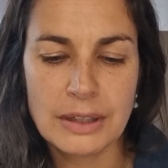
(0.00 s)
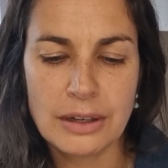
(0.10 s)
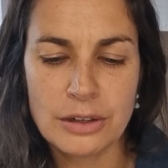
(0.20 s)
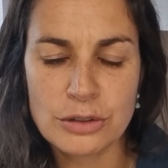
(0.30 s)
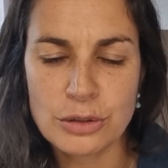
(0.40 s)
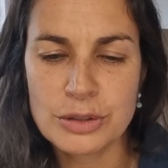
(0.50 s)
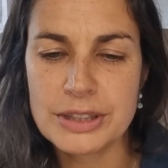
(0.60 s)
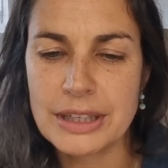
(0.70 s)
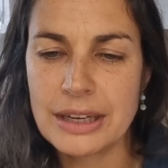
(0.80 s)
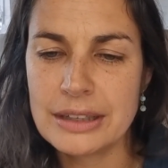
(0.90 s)

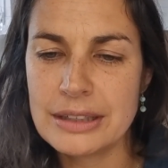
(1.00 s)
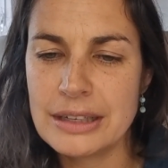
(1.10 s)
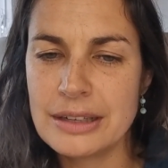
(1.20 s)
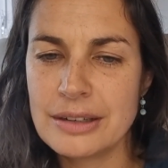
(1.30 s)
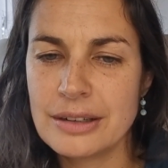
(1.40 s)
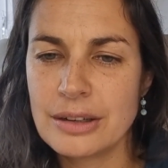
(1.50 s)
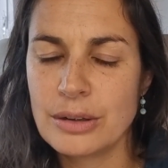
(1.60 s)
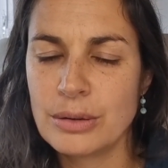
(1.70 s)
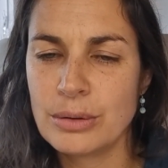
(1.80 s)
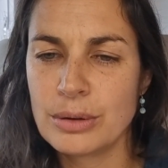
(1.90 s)
understanding
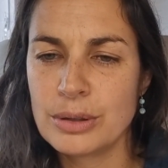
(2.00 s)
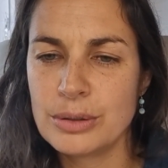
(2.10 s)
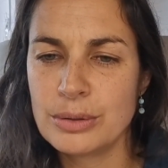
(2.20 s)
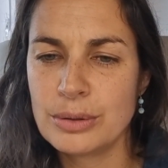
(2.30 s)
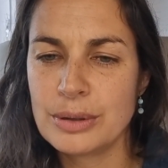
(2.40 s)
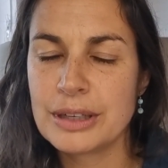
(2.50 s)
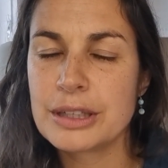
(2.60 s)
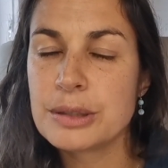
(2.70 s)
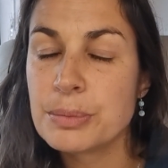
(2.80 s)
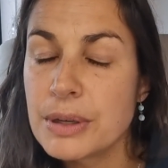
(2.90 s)
or your
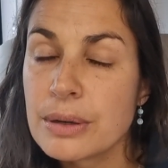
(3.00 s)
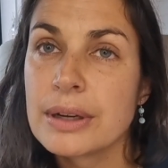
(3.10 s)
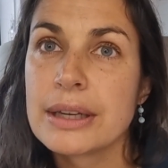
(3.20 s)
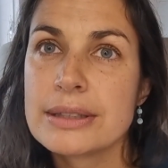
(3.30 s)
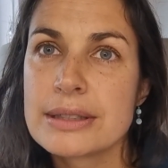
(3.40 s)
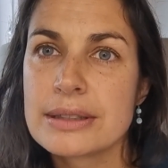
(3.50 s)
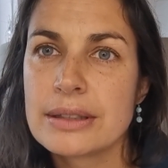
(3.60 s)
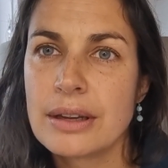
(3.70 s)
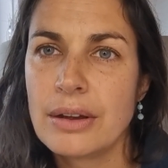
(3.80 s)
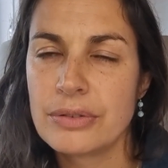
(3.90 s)
experience
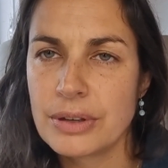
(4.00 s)
of